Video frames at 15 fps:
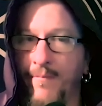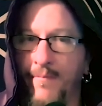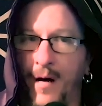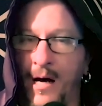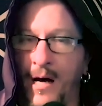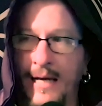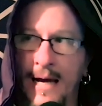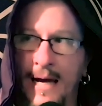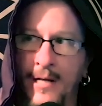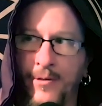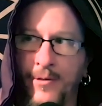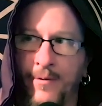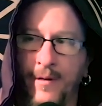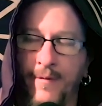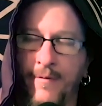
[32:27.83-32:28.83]
podcasts
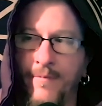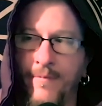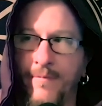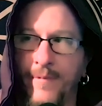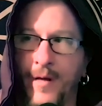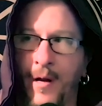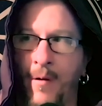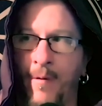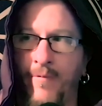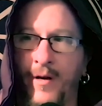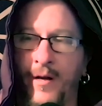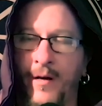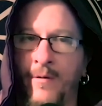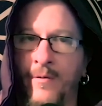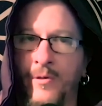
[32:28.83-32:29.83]
or on different, you know,
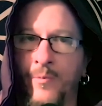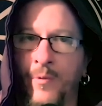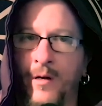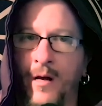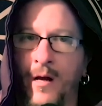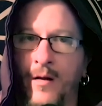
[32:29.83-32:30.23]
videos and whatnot.